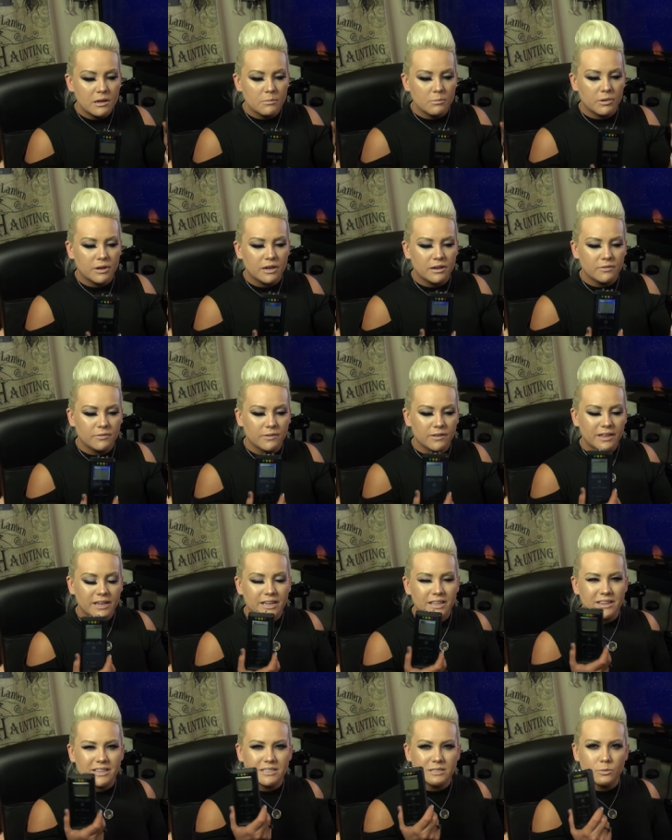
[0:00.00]
But I feel
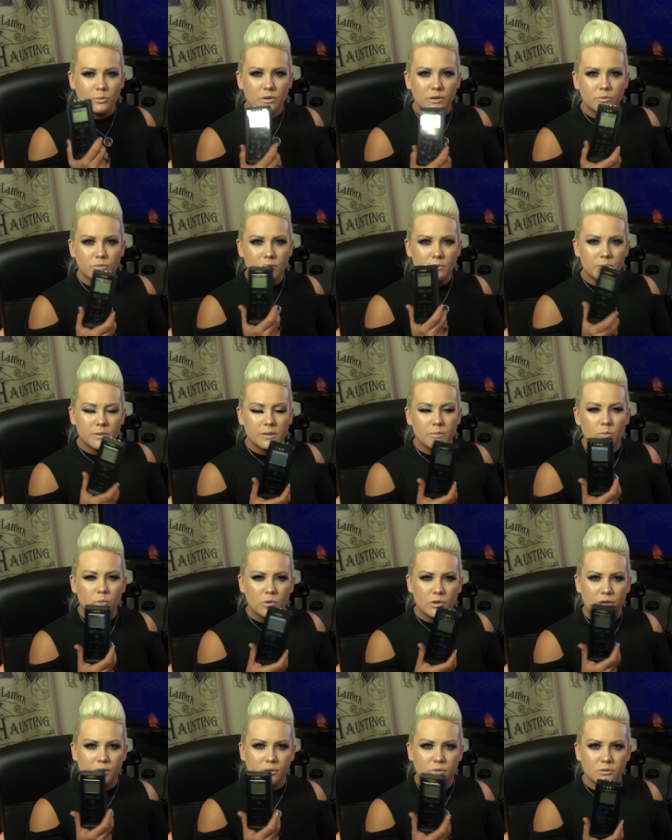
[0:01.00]
like this one would be
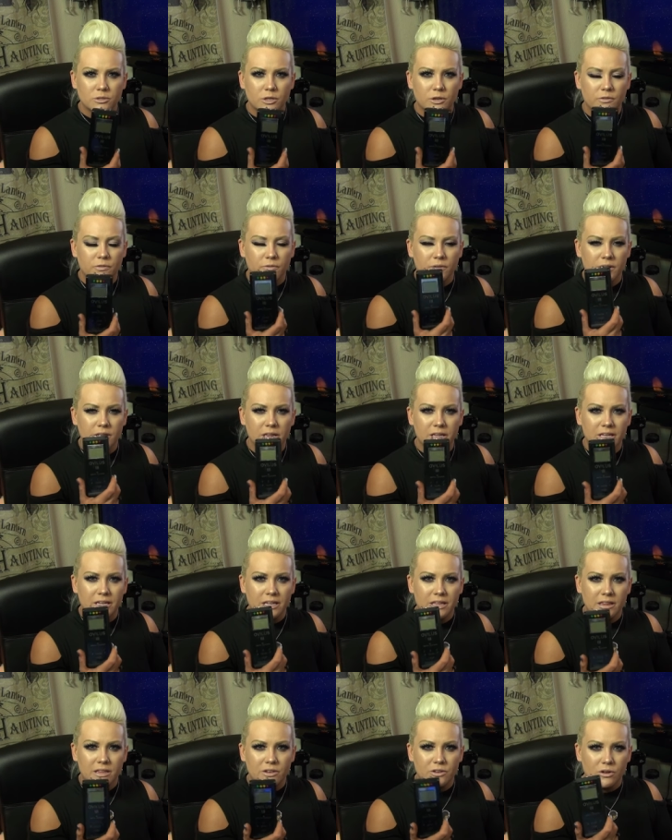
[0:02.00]
more user-friendly
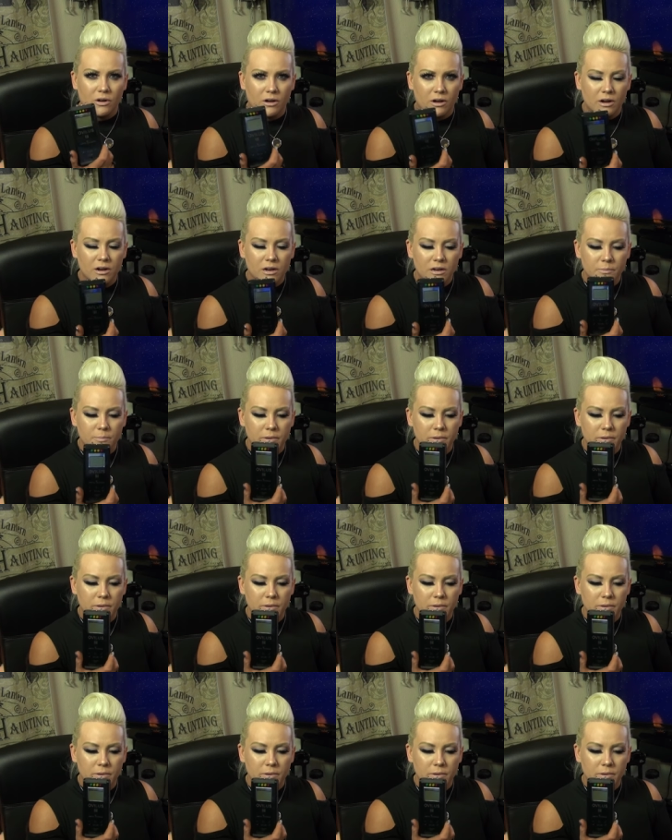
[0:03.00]
in the dark